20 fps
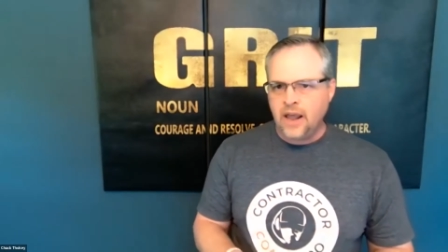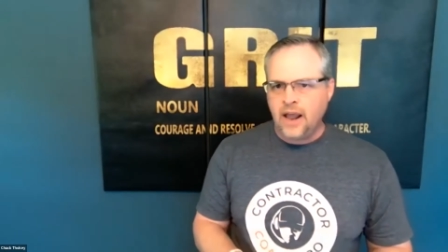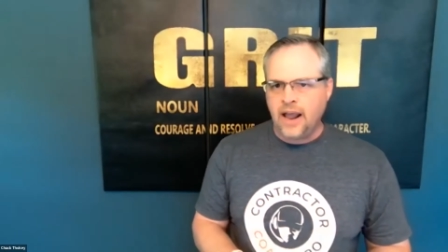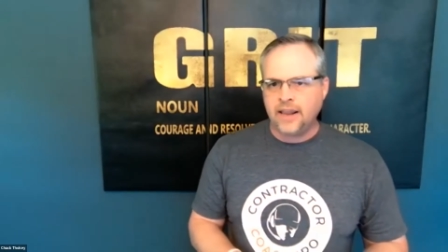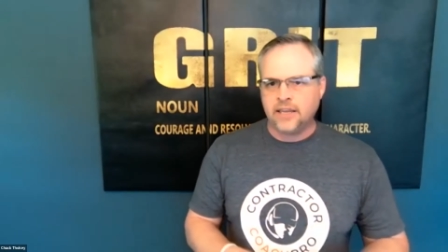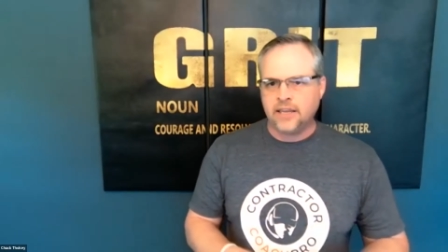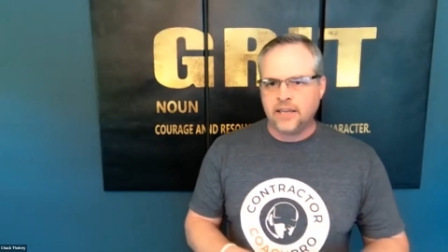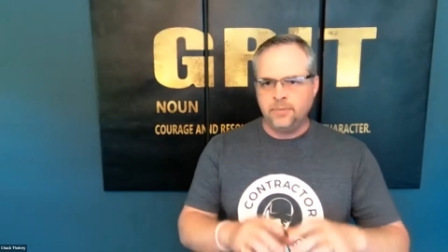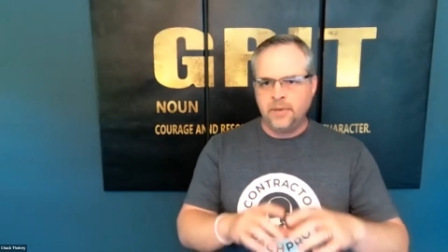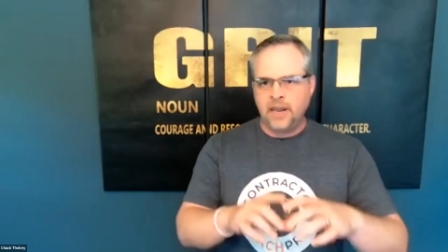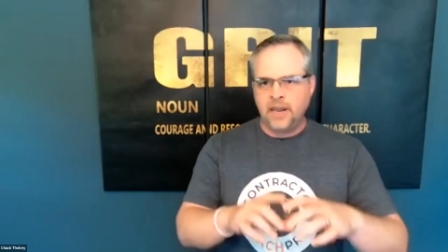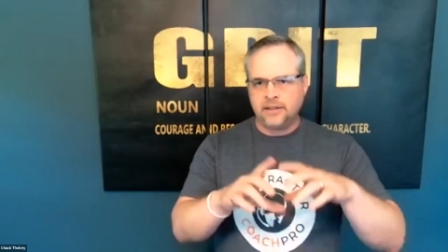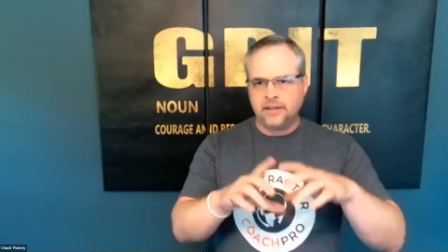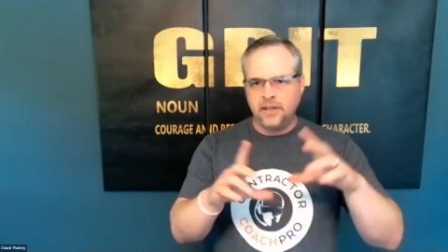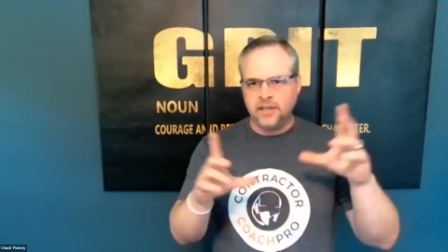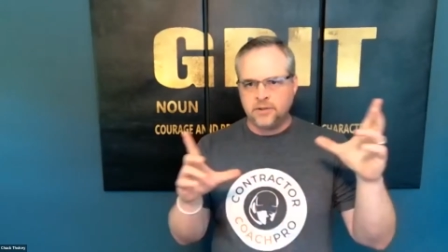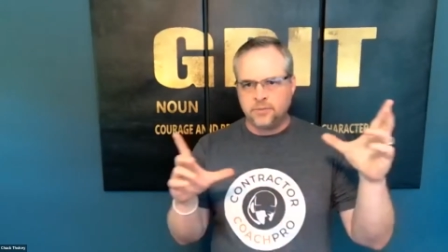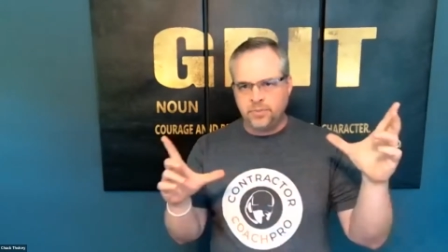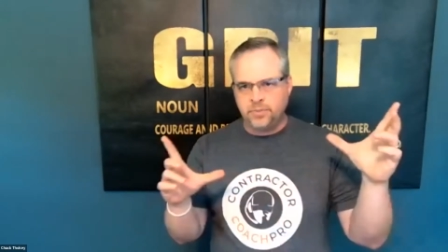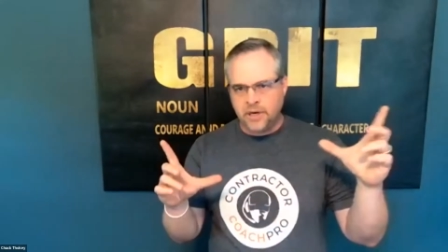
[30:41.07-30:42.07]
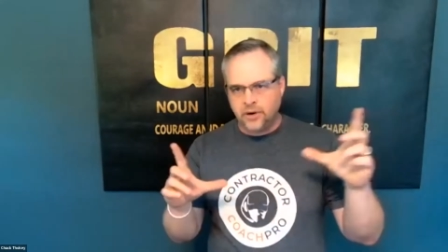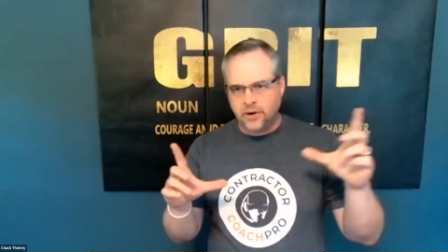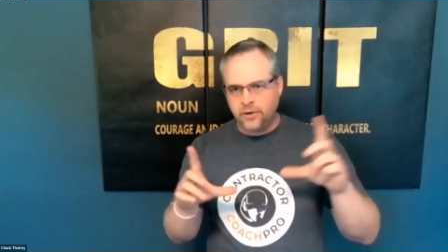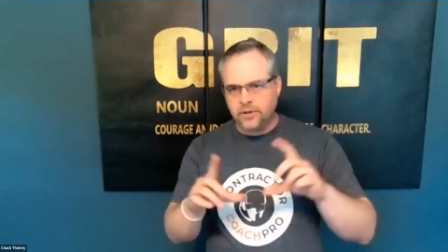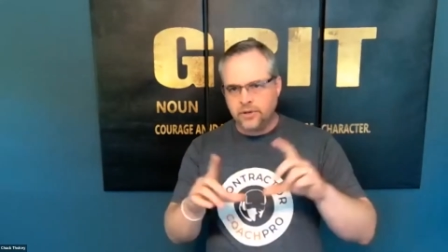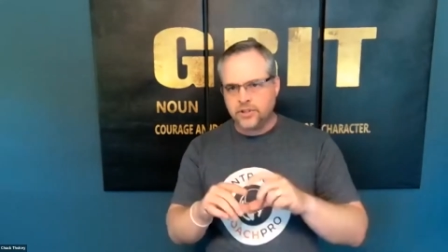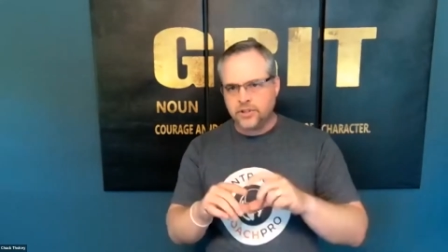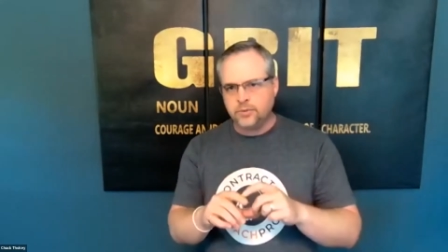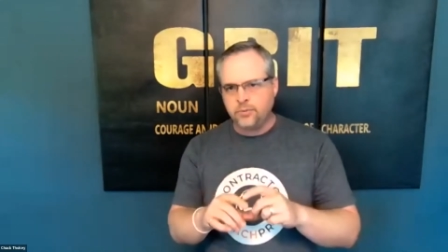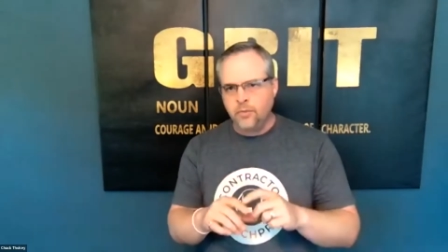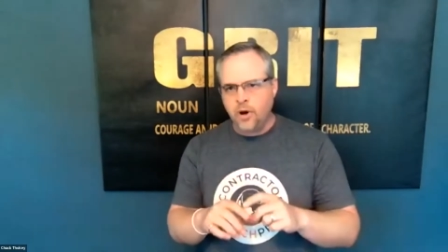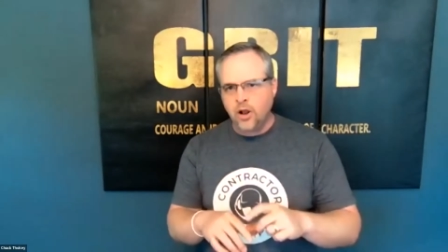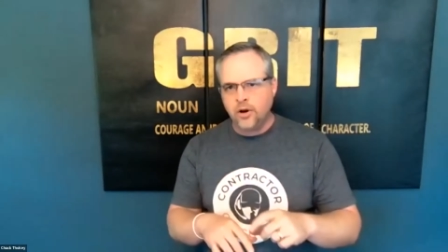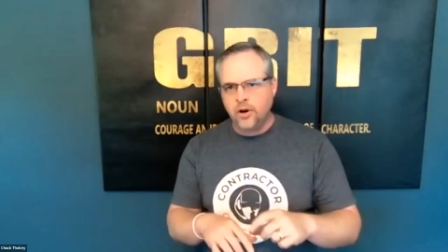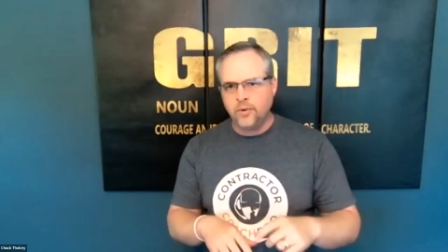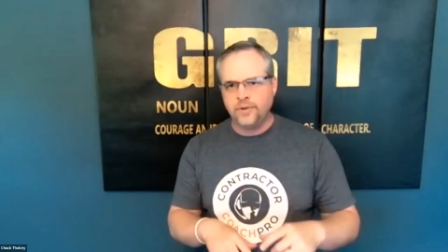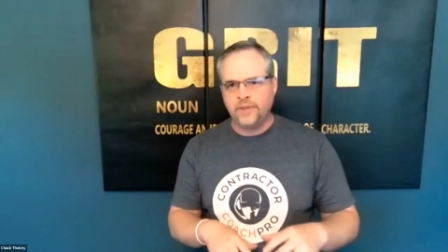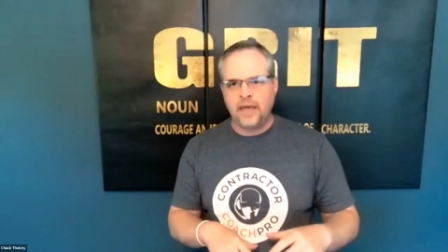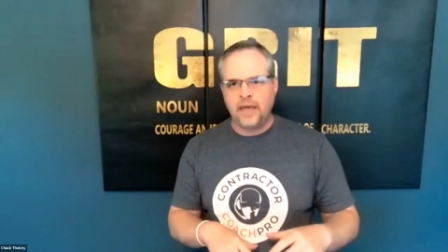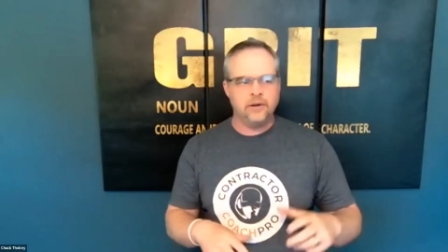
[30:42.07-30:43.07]
I can make things bigger and
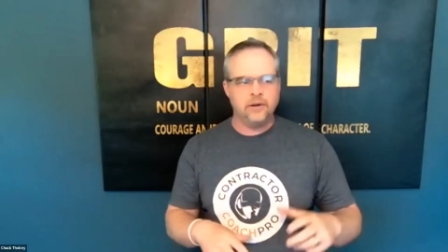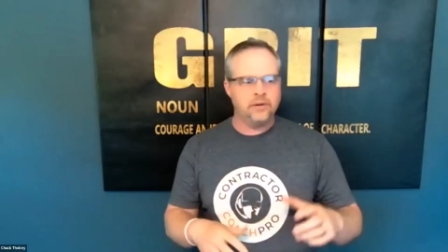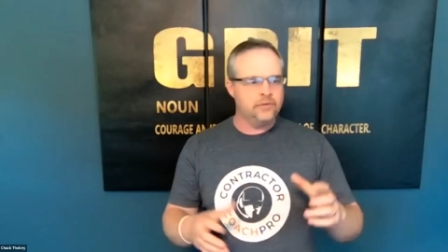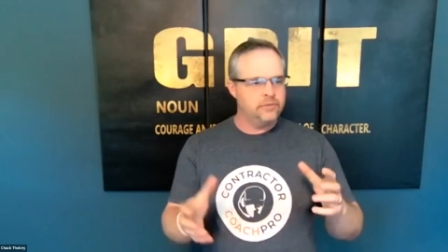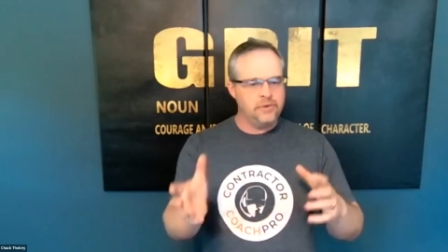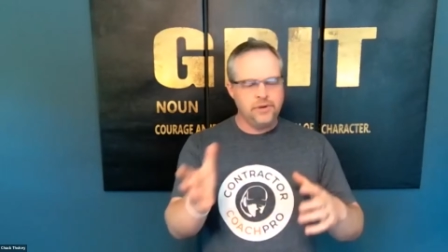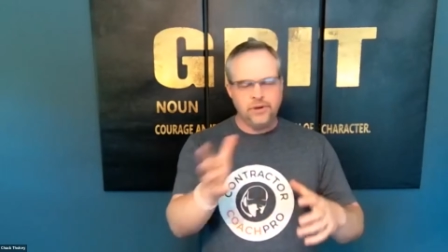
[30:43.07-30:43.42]
smaller without,